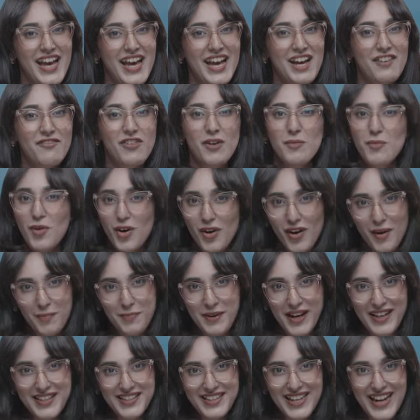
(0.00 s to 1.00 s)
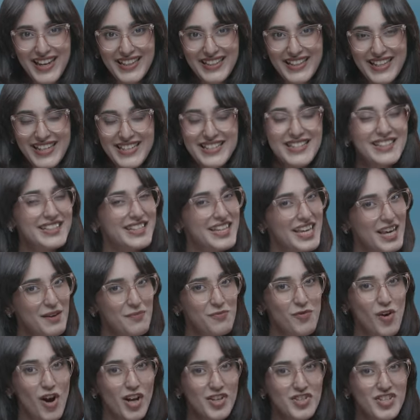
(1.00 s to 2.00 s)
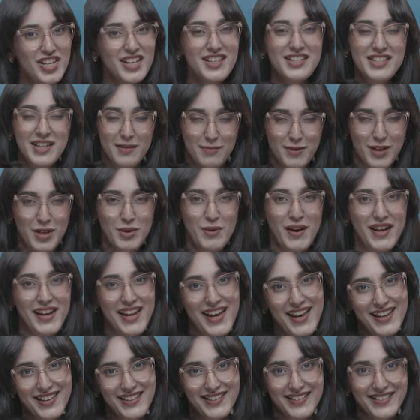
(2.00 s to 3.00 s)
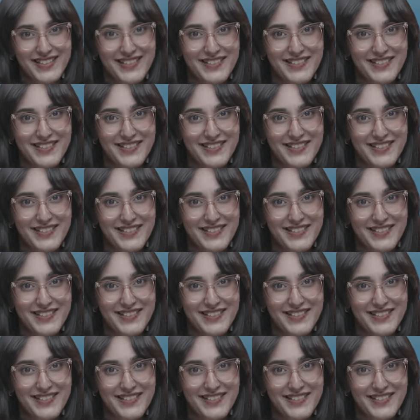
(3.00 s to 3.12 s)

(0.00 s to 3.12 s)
For more updates like these, keep watching WNN.